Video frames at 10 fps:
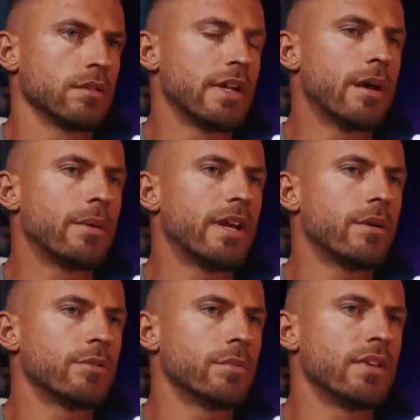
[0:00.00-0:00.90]
And how many
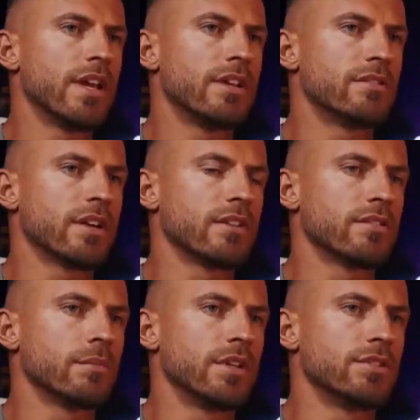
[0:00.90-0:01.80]
hours per day do you reckon
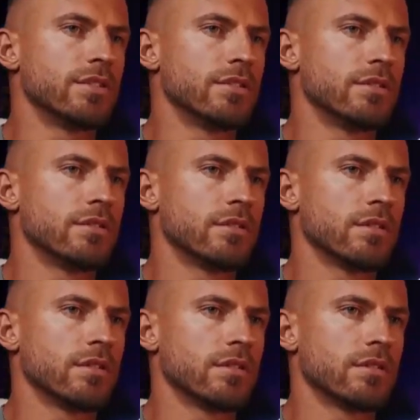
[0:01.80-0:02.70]
somebody should
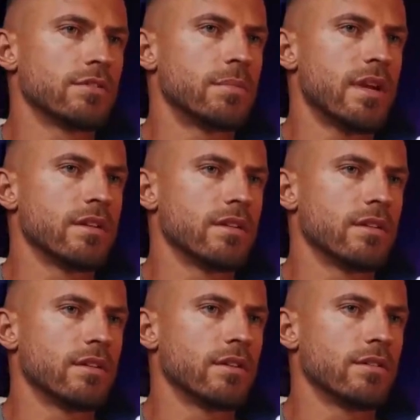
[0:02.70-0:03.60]
spend
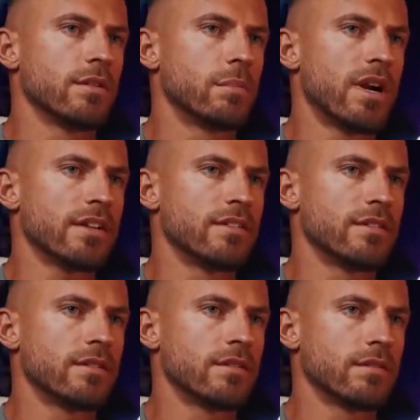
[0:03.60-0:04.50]
on the
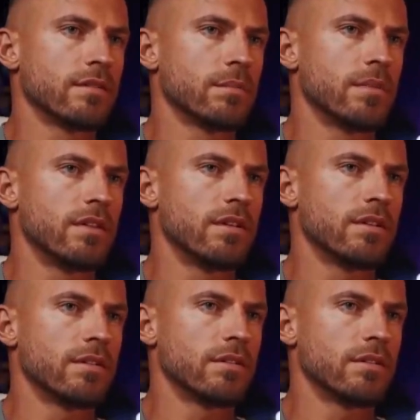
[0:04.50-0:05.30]
practice period?